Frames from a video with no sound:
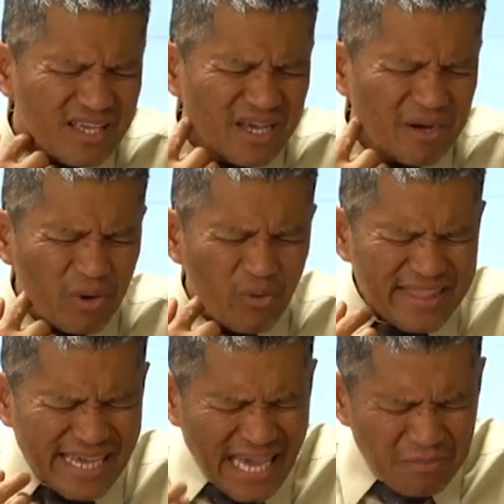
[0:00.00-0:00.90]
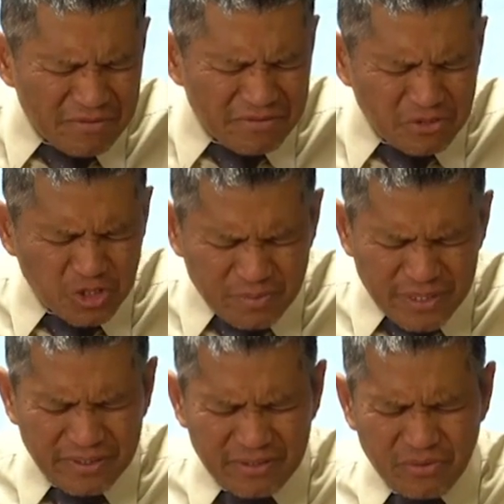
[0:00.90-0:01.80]
But with the help of Your
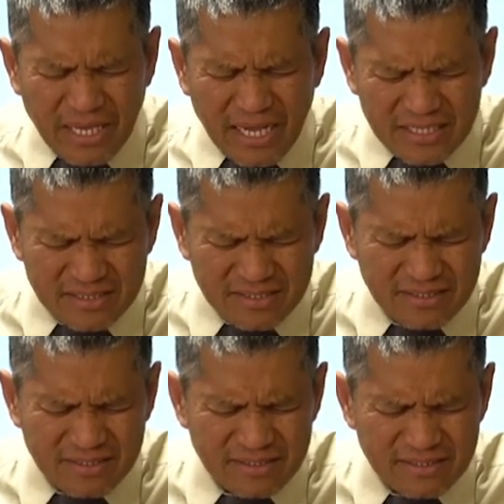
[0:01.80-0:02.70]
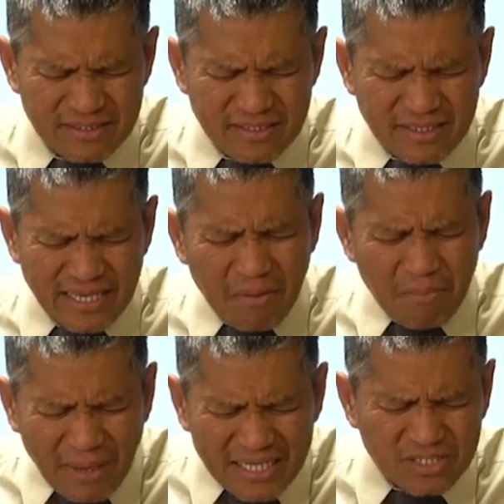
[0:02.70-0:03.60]
Spirit, we ask, help
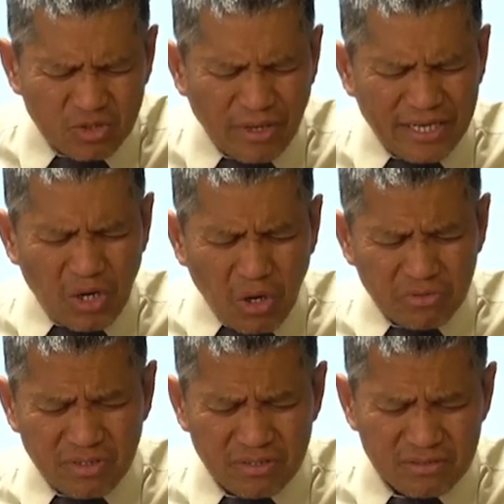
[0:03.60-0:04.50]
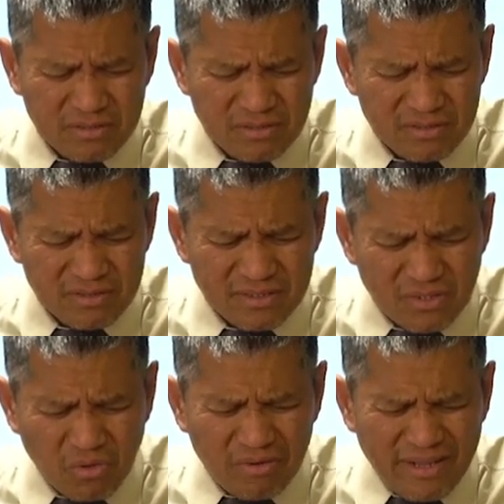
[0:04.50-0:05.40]
us to unload
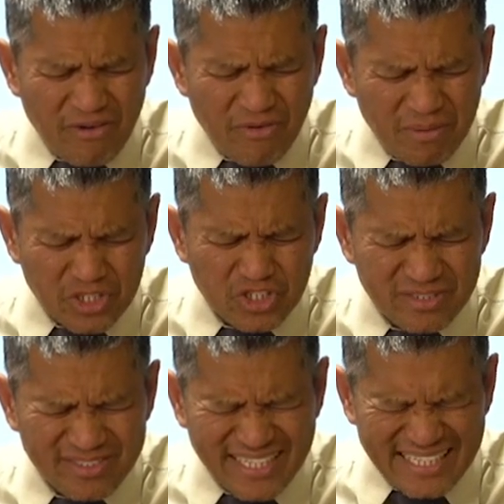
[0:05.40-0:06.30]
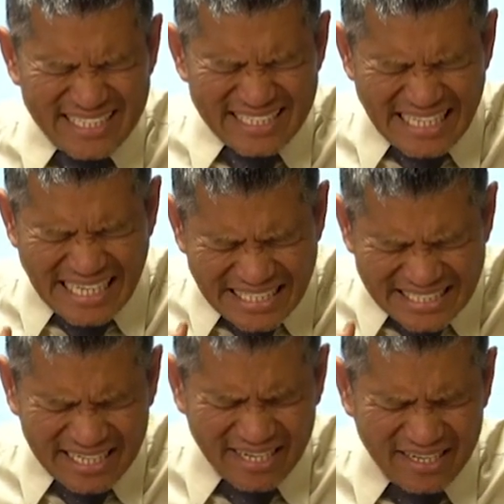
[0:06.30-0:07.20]
all the rubbish that is
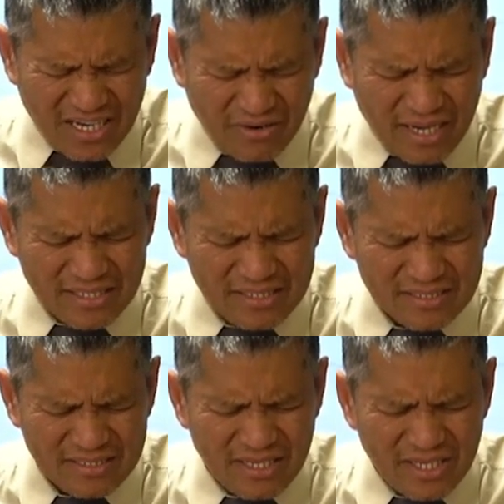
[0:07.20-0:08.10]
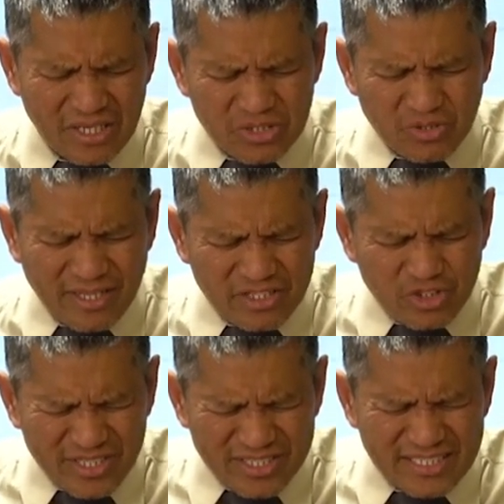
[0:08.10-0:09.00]
inside our hearts, so that
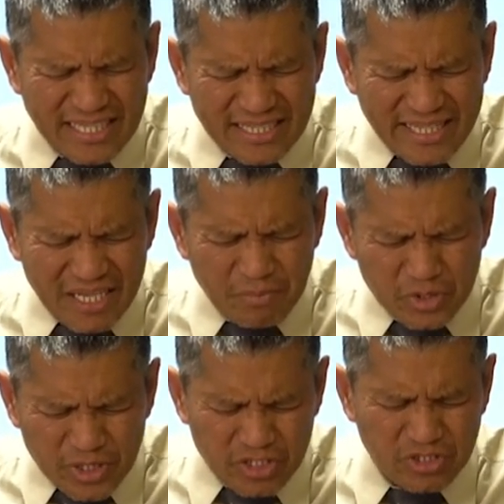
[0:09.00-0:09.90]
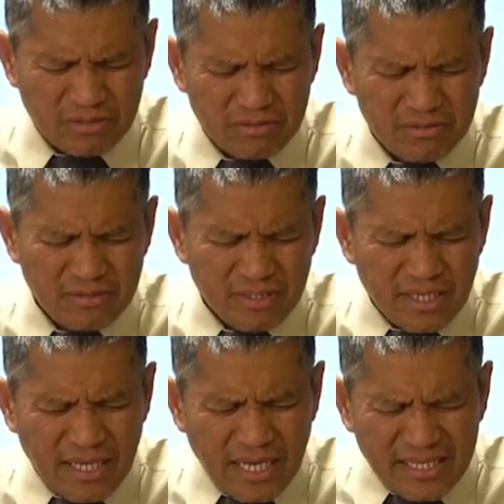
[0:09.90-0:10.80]
Jesus can take possession
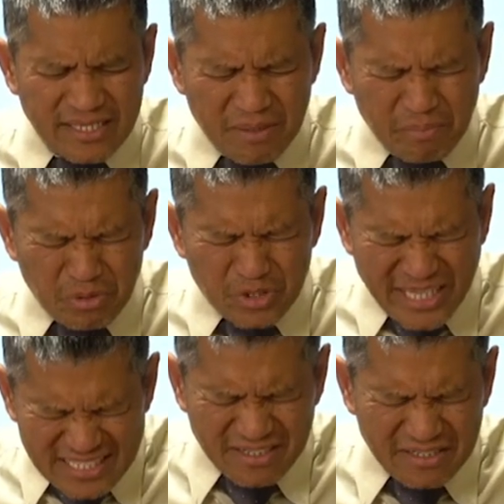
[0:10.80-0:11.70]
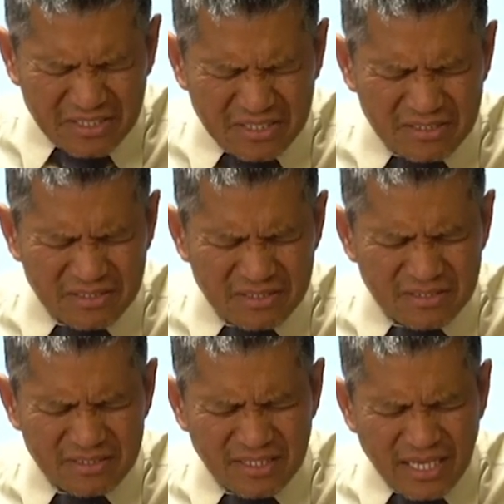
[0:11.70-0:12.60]
and can possess us,
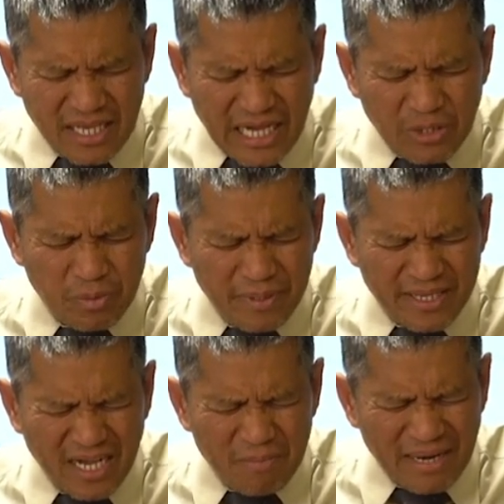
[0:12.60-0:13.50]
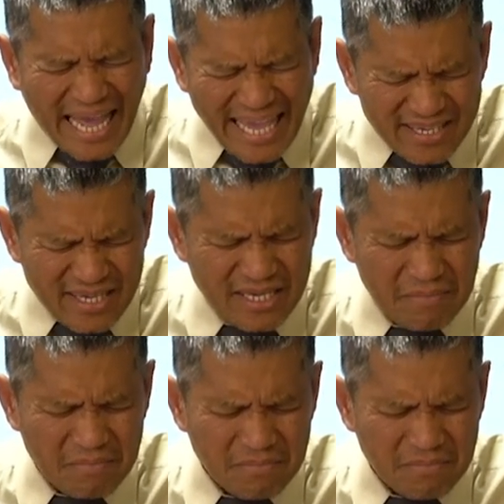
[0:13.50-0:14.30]
and we become like Him.